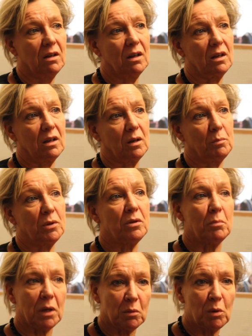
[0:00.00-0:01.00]
but
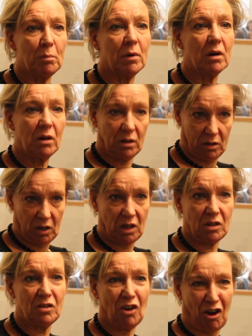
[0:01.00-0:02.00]
the minimum bar
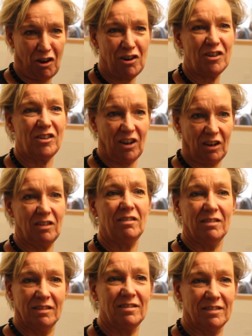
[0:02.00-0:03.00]
is higher
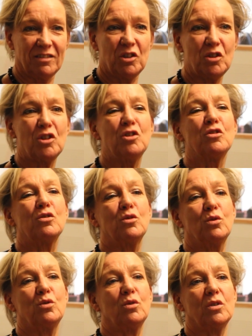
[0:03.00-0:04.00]
than musicians'
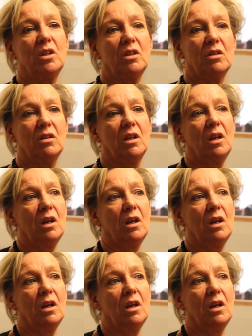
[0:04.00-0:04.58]
culture here.